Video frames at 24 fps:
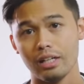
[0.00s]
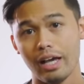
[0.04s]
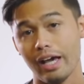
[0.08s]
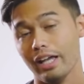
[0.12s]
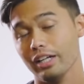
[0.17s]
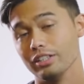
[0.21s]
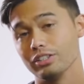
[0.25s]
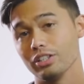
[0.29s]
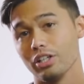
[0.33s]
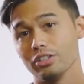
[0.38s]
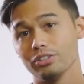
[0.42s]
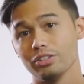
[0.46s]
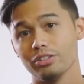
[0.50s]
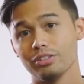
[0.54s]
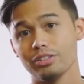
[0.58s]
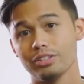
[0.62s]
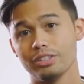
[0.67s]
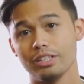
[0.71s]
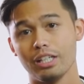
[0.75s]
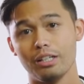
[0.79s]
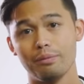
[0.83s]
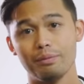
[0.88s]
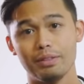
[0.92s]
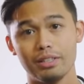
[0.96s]
and it's also the
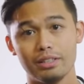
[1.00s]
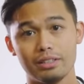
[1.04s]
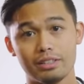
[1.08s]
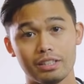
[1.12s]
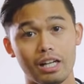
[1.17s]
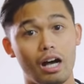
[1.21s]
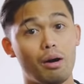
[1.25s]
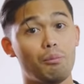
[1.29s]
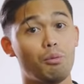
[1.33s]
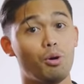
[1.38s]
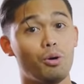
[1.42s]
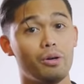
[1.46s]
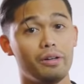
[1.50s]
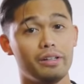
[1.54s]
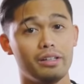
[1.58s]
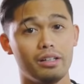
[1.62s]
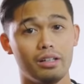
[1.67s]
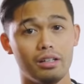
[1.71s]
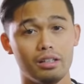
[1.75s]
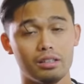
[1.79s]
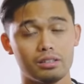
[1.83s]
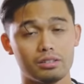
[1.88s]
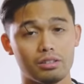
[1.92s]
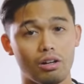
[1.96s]
same in
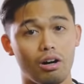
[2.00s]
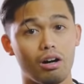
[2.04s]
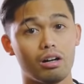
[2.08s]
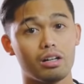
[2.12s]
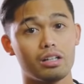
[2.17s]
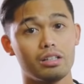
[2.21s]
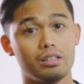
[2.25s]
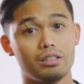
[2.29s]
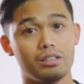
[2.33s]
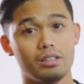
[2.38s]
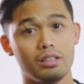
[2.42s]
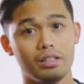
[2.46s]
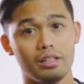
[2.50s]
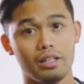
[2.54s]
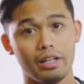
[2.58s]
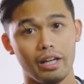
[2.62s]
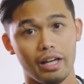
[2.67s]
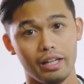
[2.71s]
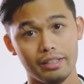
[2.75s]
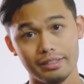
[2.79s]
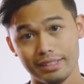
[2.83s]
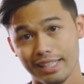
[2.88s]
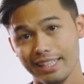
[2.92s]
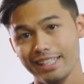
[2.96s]
Samoan, Tongan,
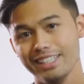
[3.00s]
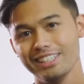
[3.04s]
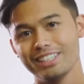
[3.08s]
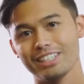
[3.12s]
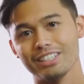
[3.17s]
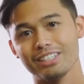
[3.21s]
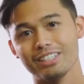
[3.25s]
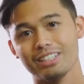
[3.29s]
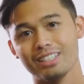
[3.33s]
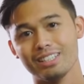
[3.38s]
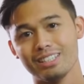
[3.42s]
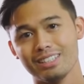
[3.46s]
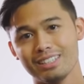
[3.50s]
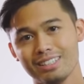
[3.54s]
and Tahitian.